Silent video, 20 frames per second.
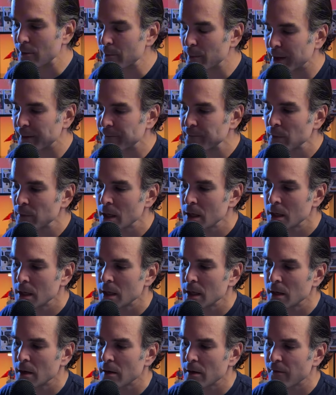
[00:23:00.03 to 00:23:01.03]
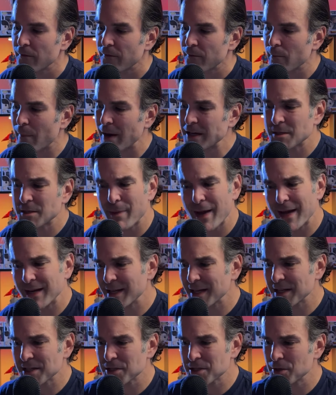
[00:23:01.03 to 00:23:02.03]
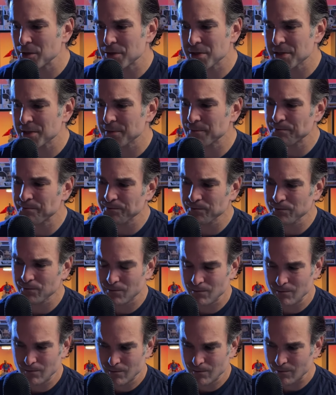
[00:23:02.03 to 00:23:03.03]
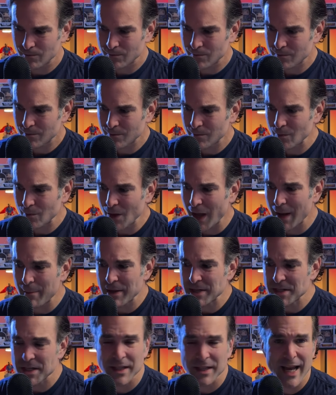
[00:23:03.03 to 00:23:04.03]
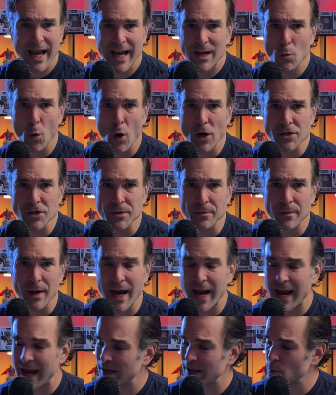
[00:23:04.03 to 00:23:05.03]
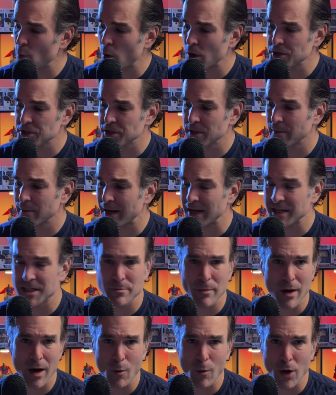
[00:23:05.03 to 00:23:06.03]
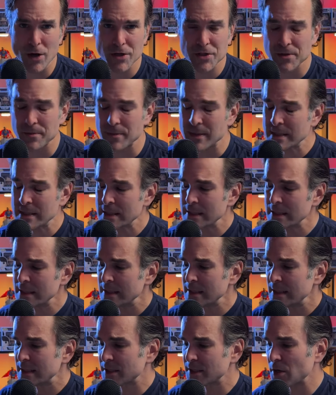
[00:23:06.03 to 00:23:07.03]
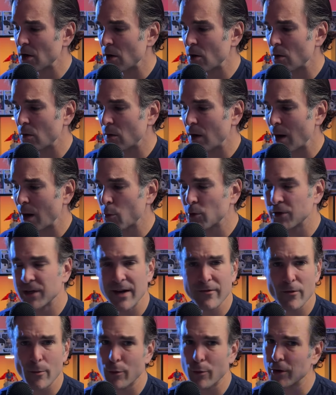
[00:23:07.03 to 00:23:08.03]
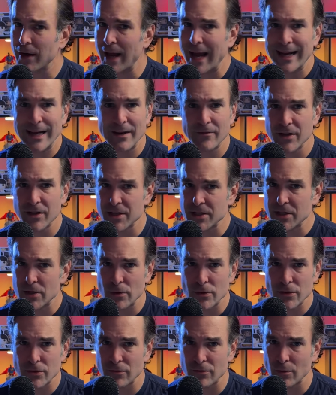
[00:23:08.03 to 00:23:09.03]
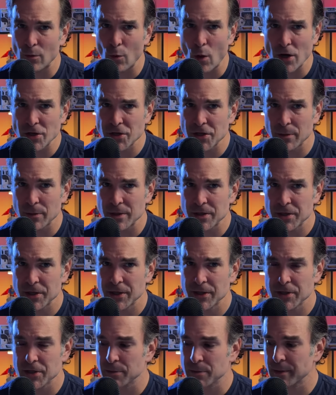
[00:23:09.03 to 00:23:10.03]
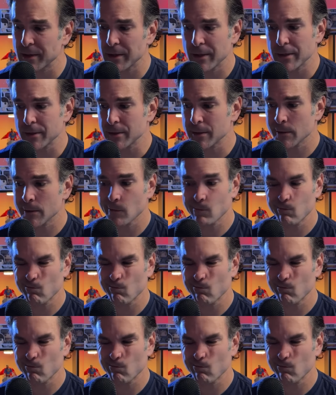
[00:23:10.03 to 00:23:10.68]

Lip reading: but my spandex suits, I basically hand wash them. I hand wash them and I spot wash them. So I would never put any of these suits through the washing machine just because